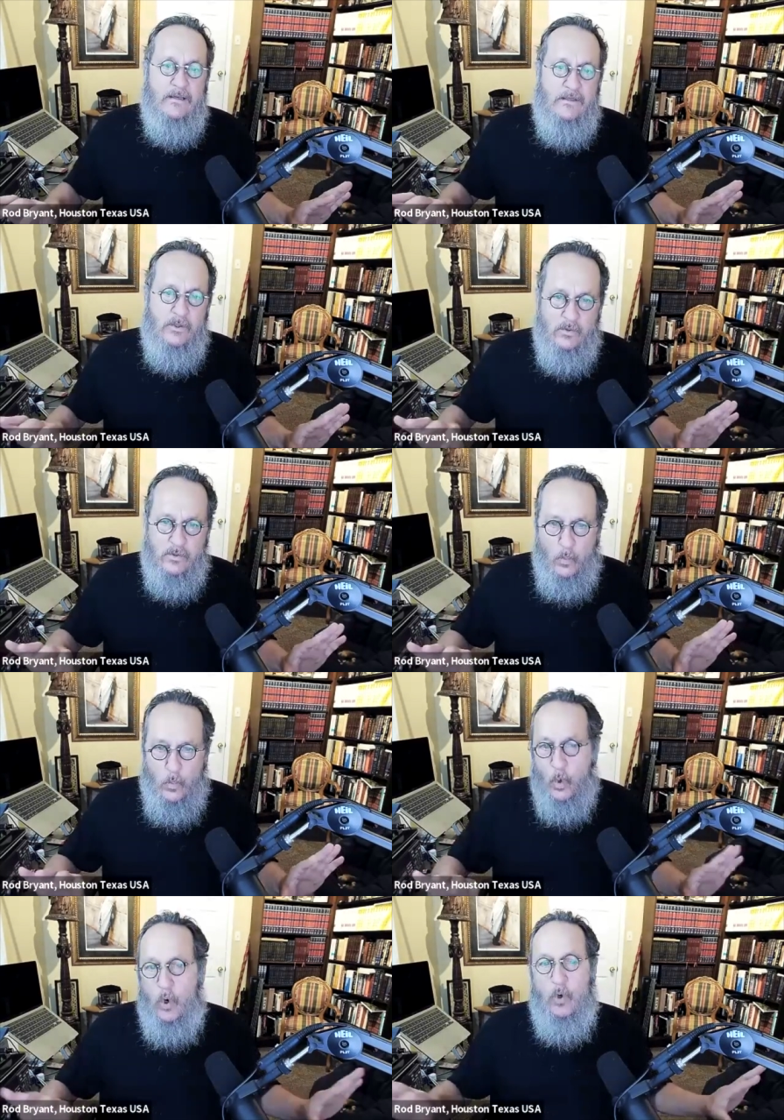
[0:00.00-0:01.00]
to the
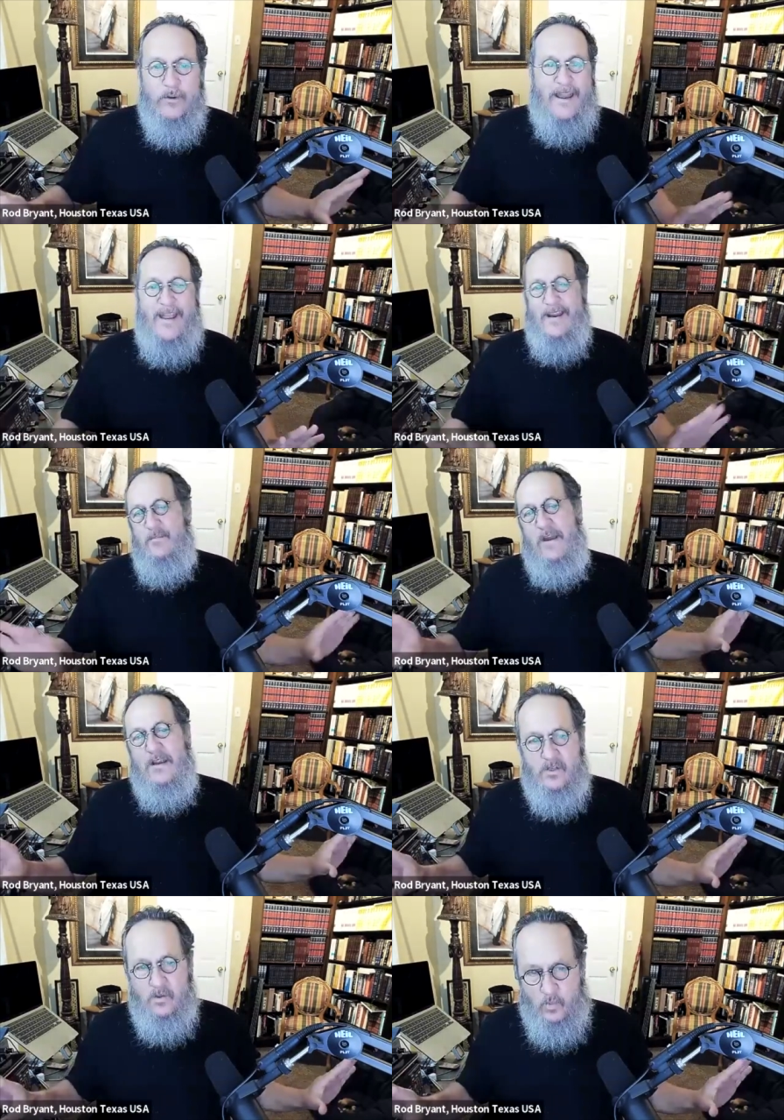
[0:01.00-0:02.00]
world. It
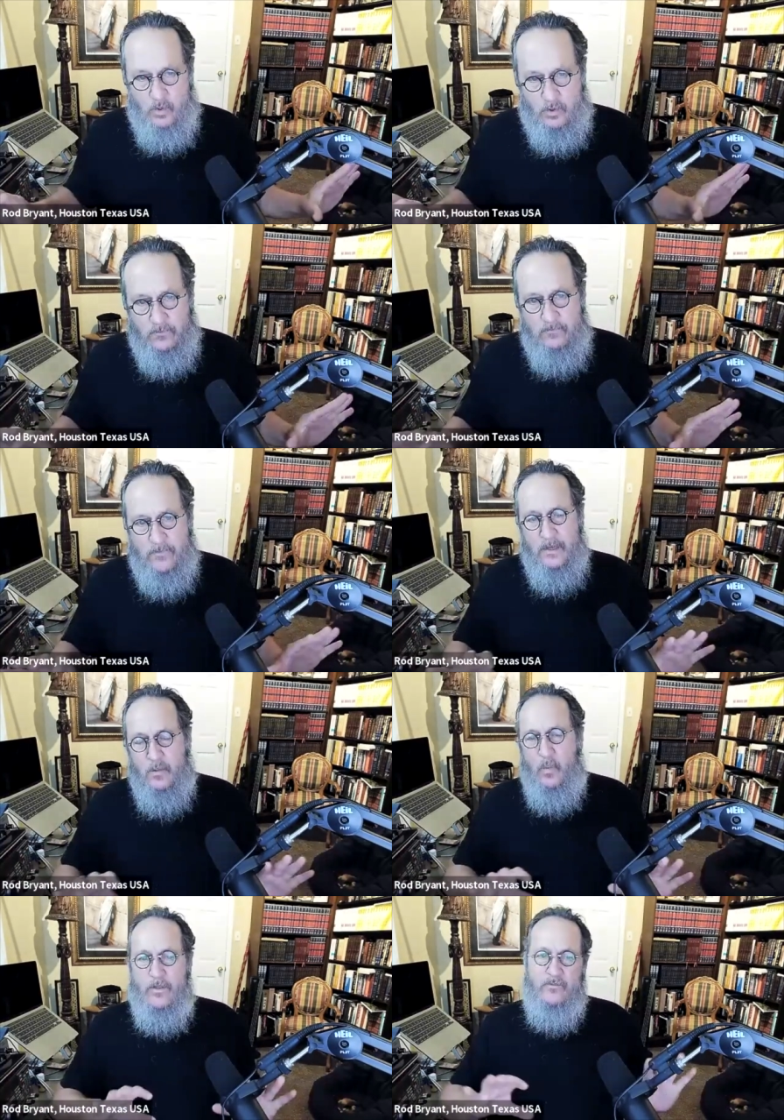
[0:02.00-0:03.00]
animates the world,
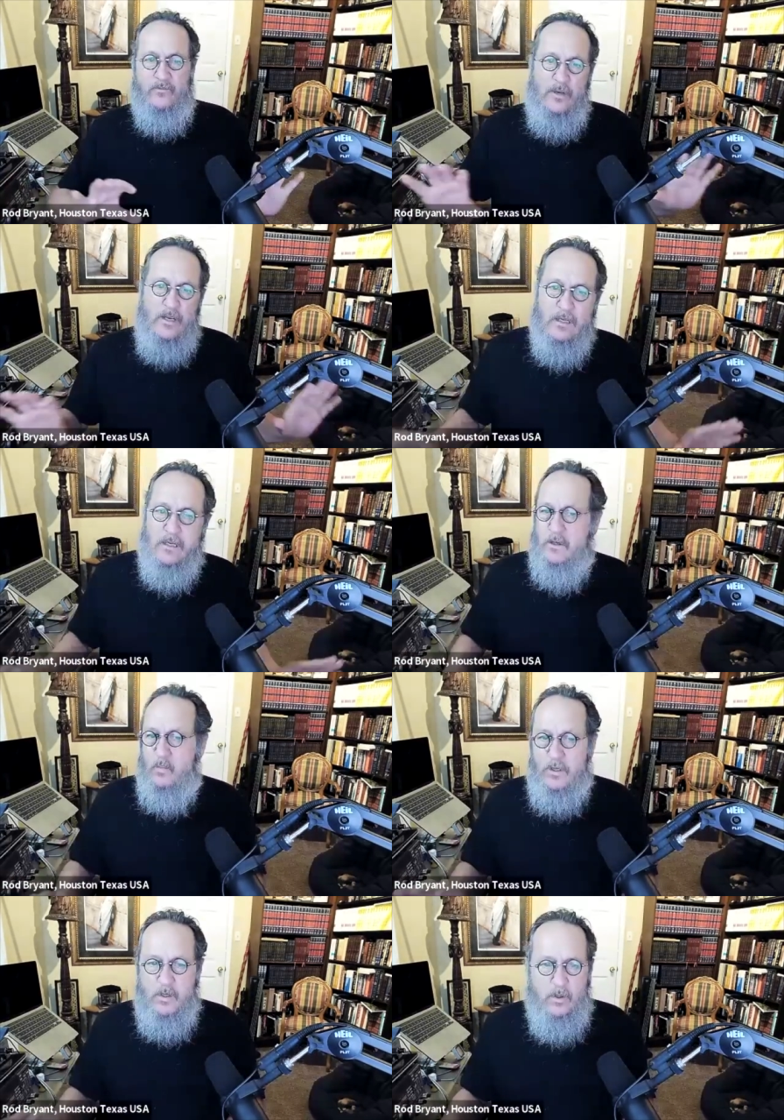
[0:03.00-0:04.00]
whether for healing or
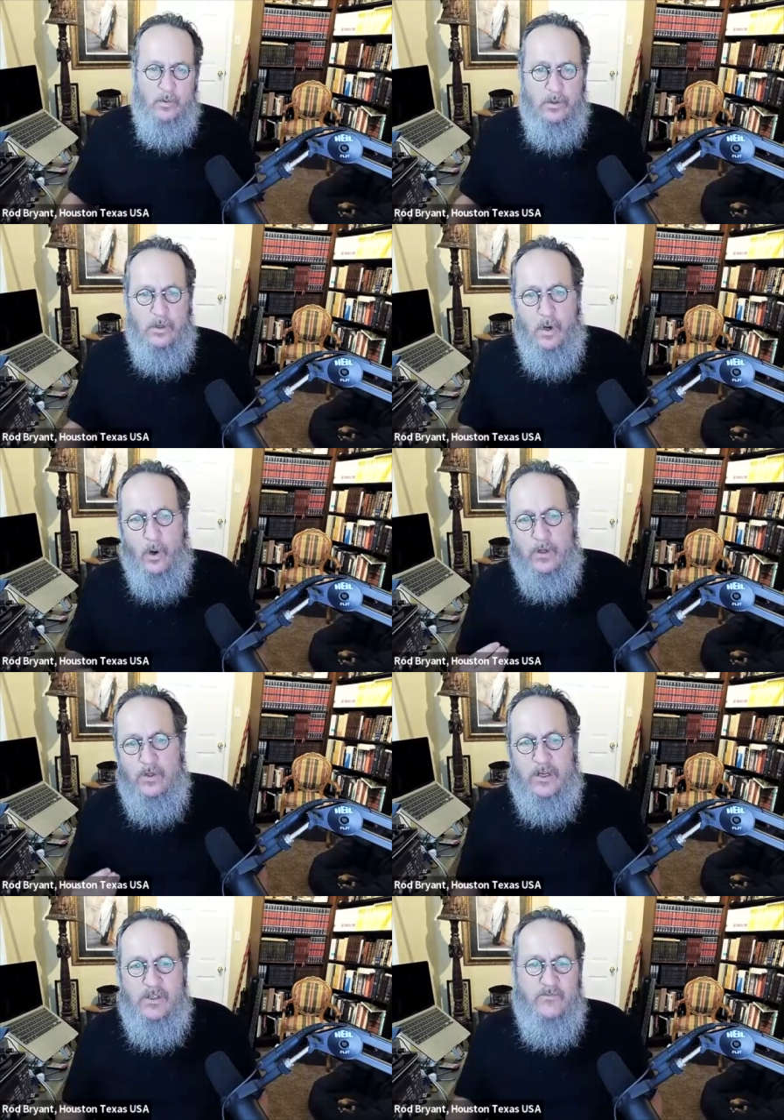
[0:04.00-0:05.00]
renewal or
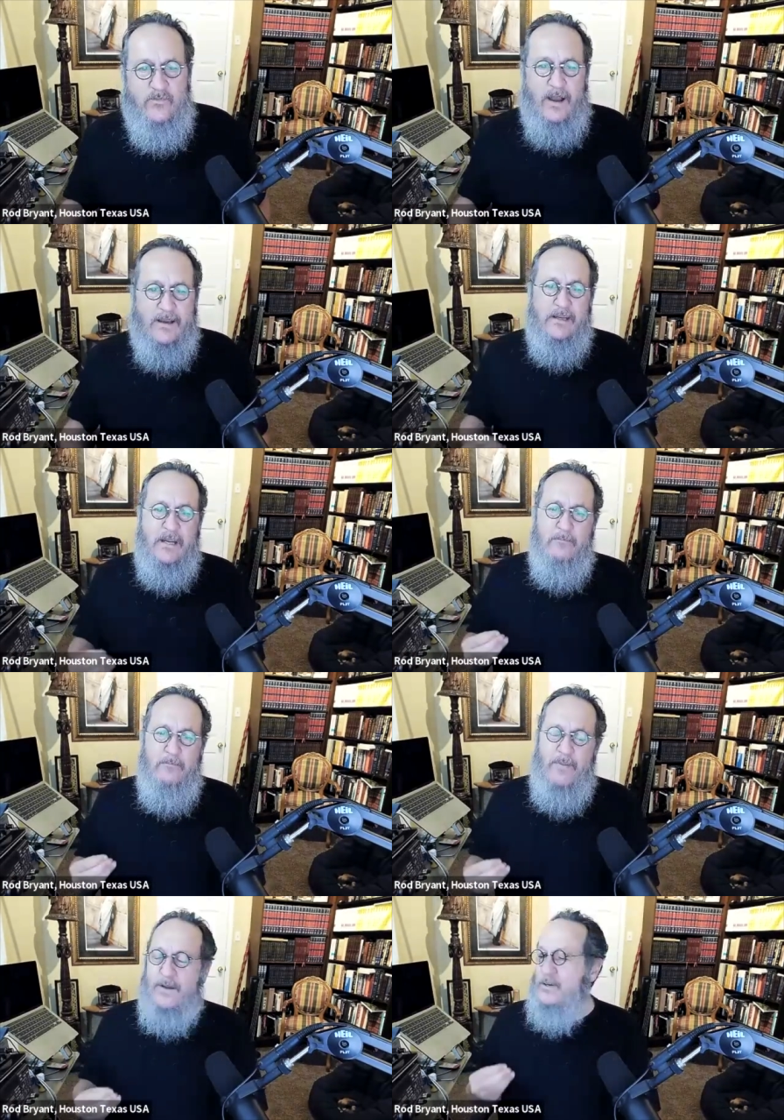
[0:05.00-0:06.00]
just finding a
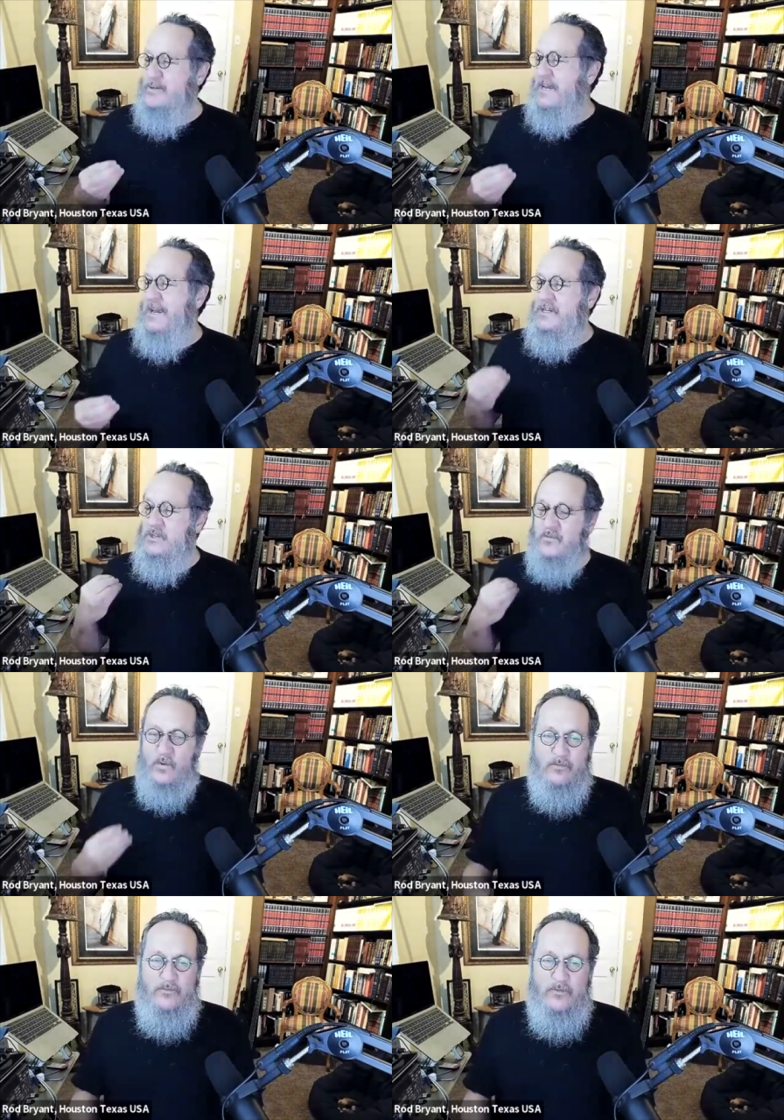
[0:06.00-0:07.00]
better taste
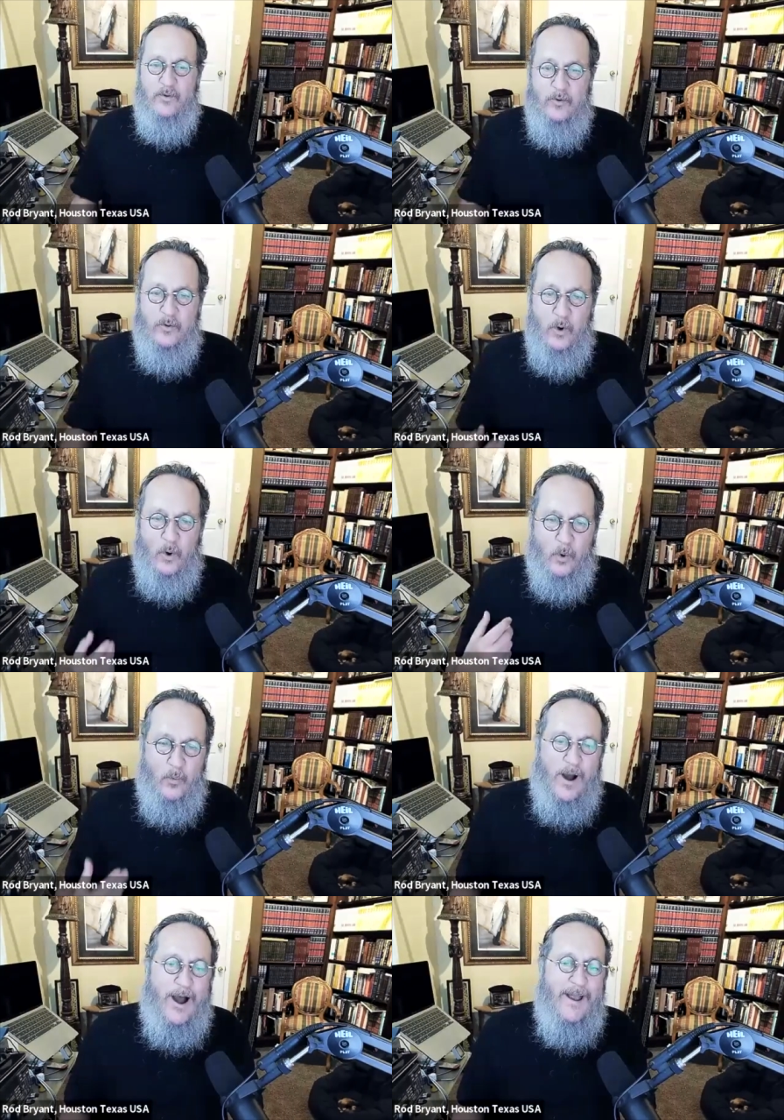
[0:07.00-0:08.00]
for a food or a
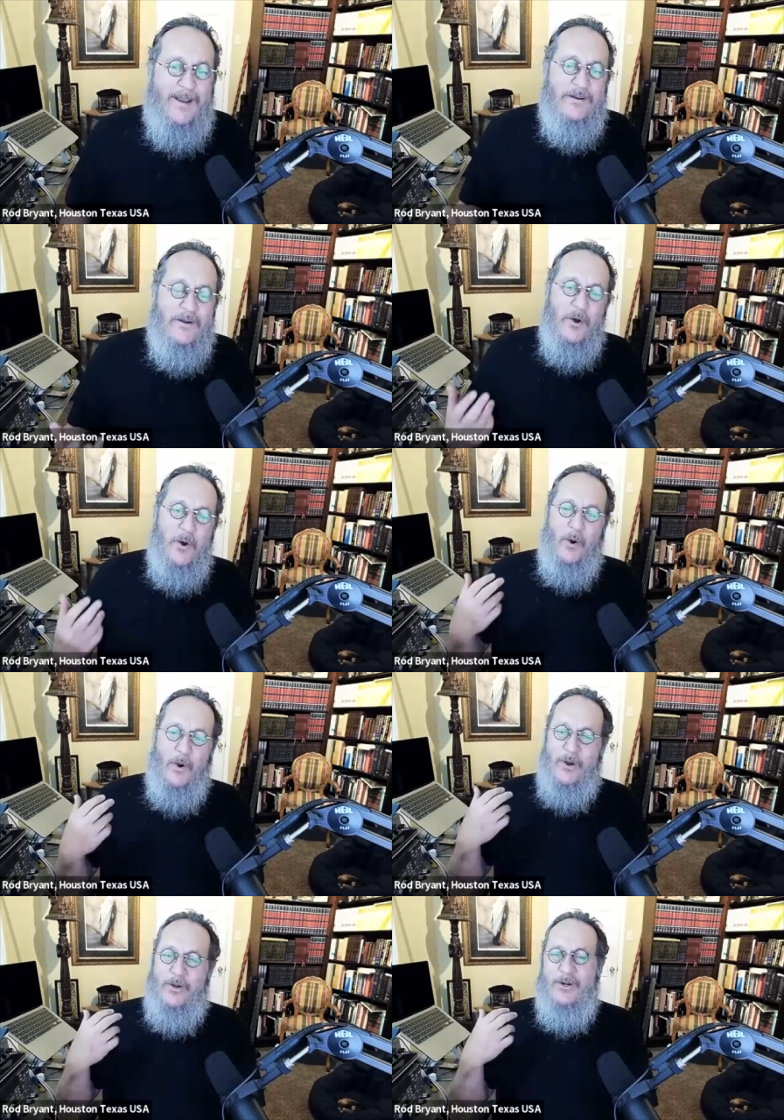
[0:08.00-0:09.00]
wine
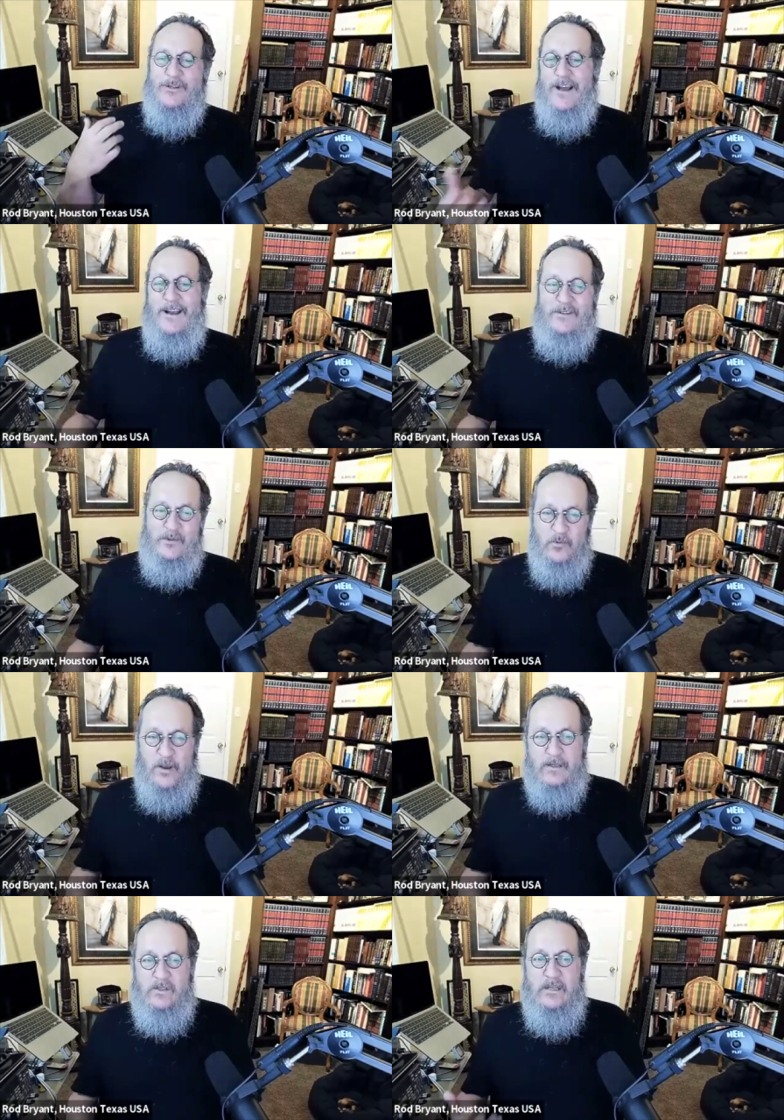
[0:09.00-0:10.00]
or a good night's
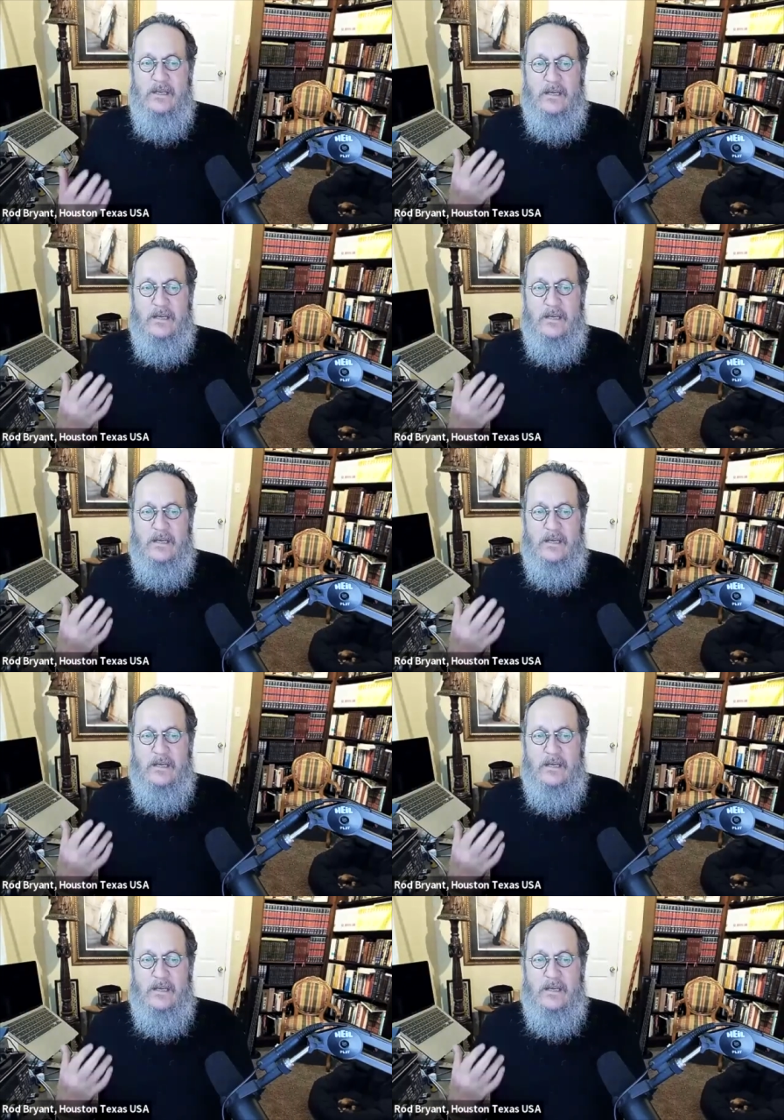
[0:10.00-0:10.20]
rest.